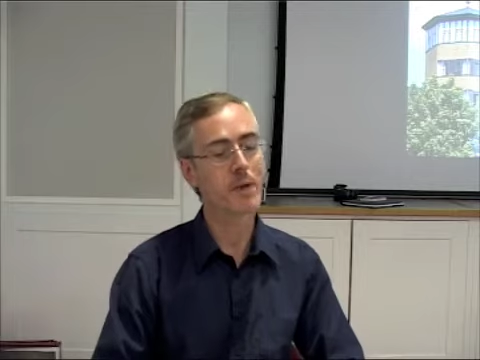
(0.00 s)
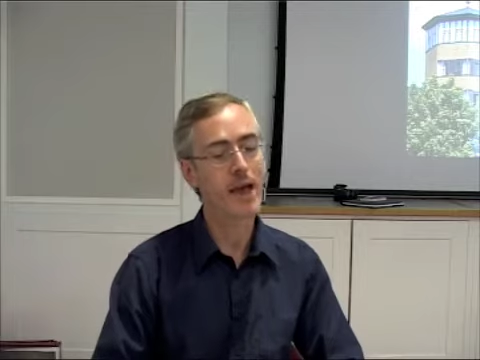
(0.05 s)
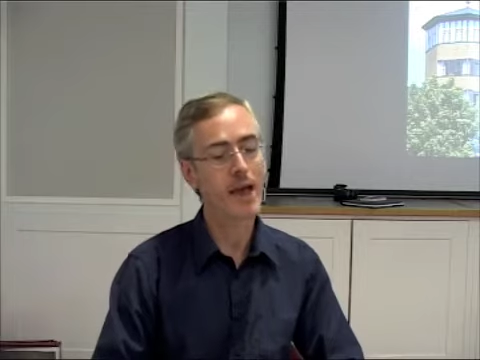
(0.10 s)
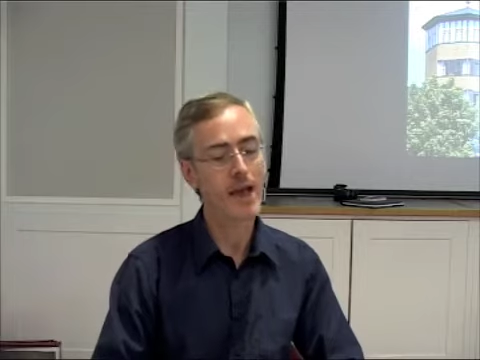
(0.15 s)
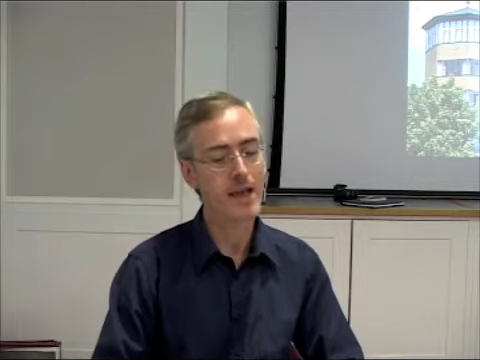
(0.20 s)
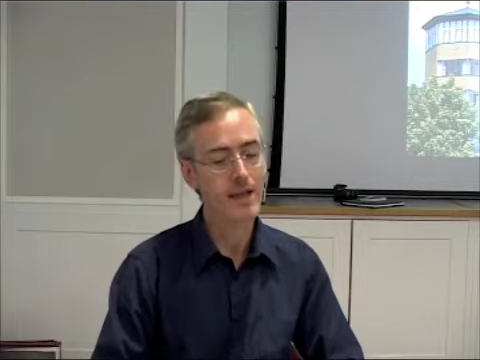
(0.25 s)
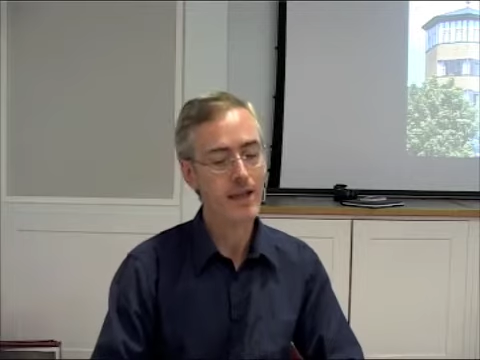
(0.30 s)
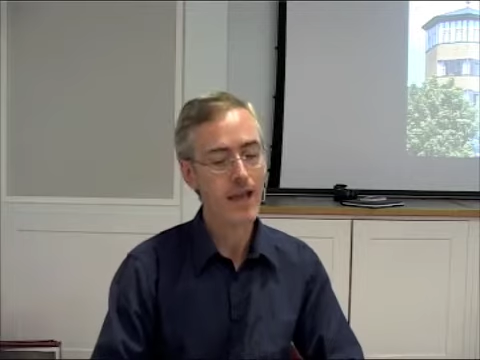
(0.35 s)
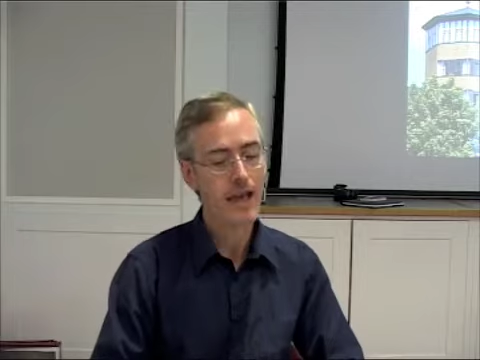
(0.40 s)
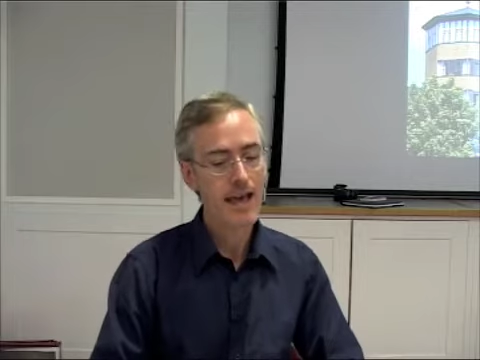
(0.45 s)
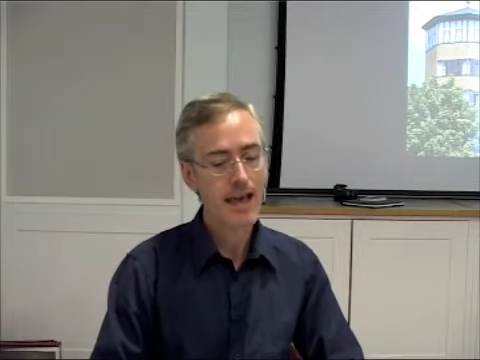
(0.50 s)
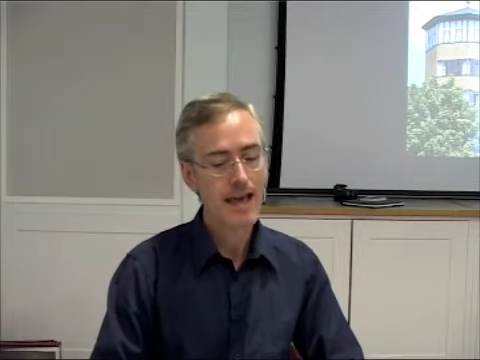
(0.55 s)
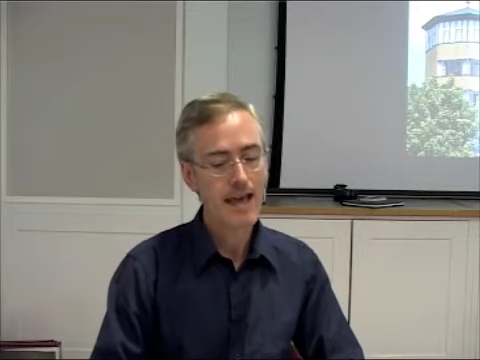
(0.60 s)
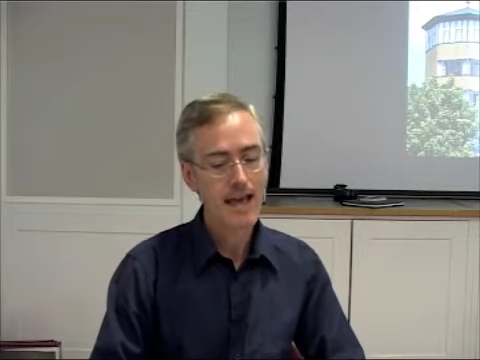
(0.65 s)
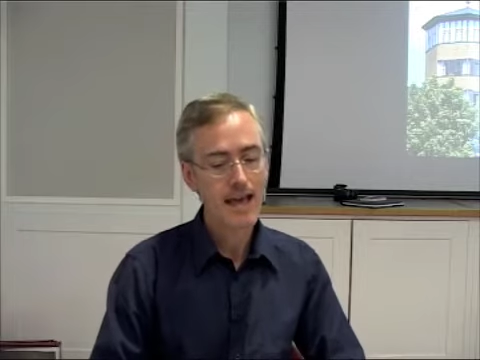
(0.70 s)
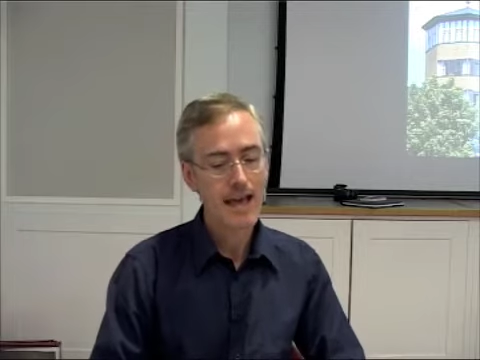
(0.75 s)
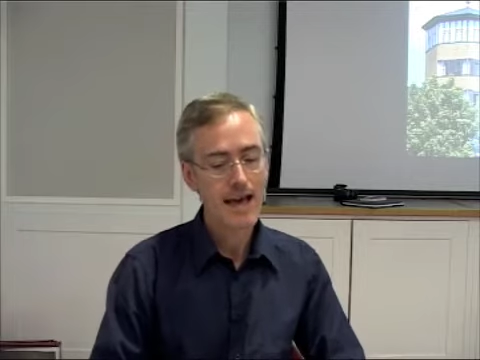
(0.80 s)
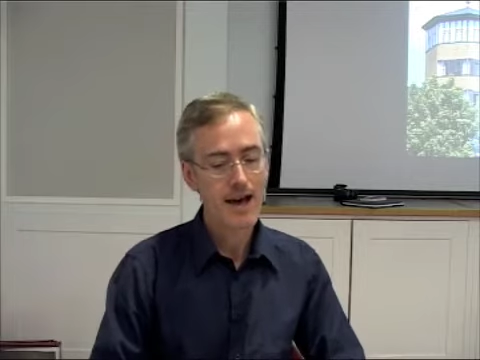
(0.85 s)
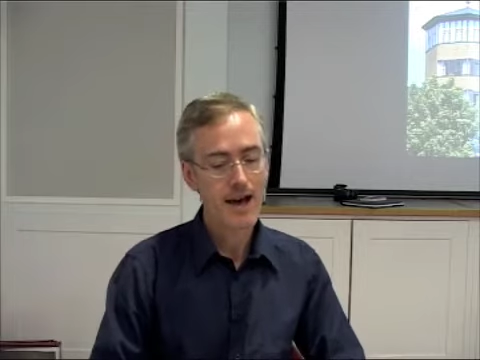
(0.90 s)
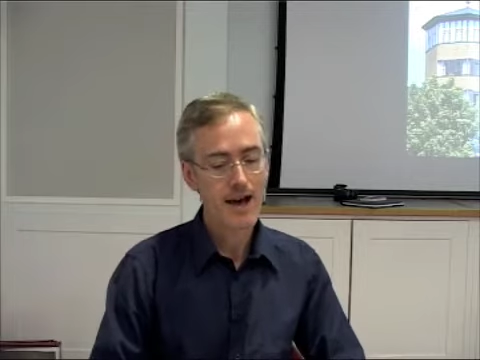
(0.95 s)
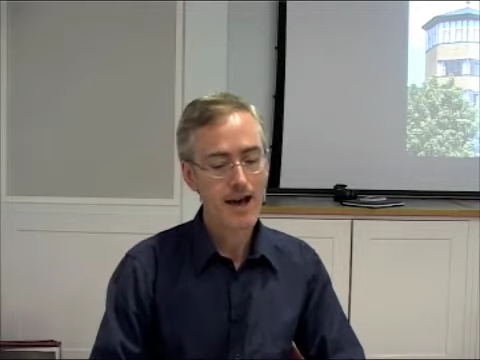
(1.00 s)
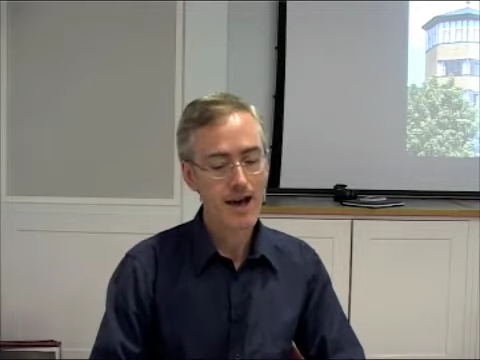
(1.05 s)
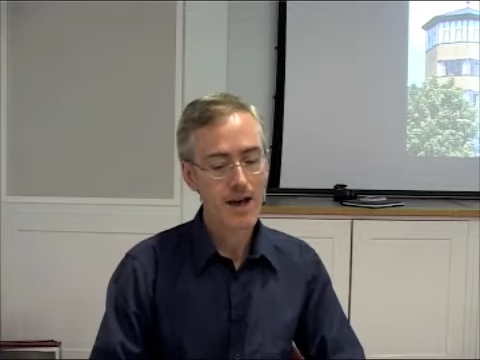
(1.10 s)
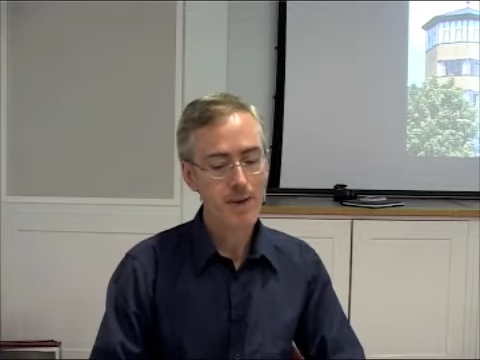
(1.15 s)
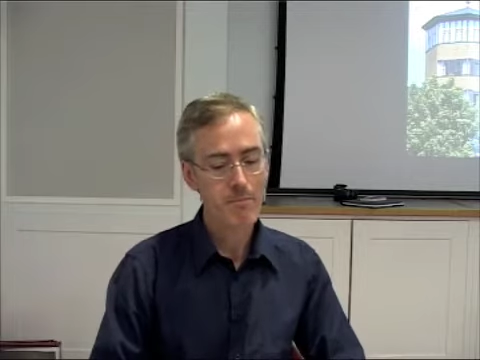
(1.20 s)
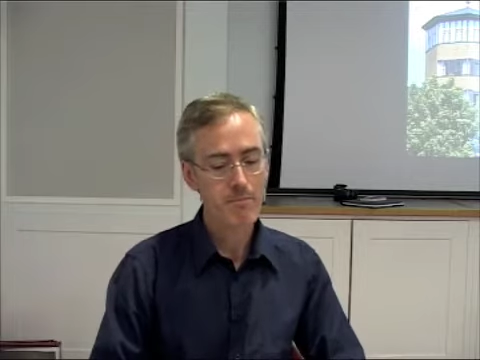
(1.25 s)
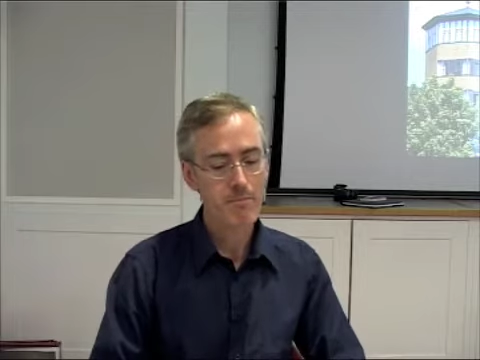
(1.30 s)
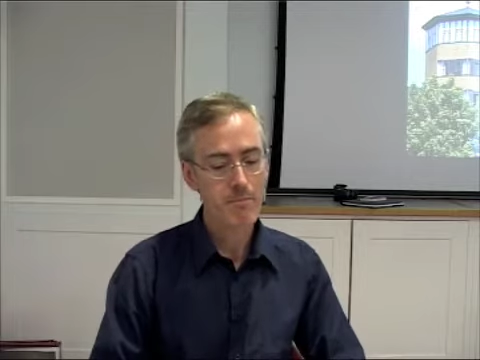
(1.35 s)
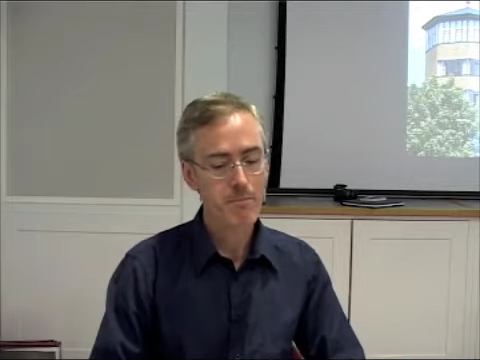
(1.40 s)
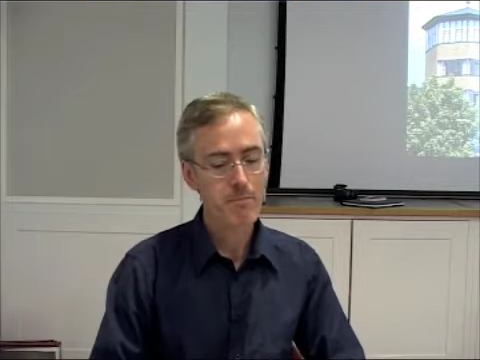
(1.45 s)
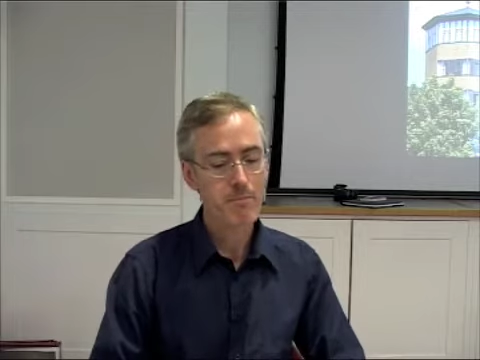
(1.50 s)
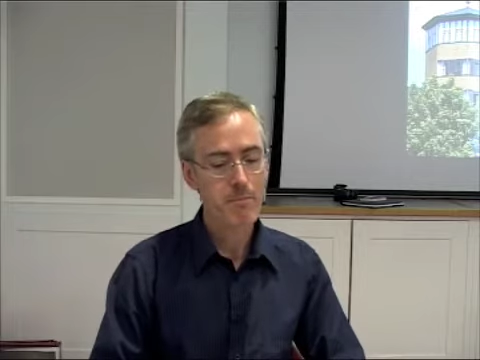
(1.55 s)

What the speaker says: Bang.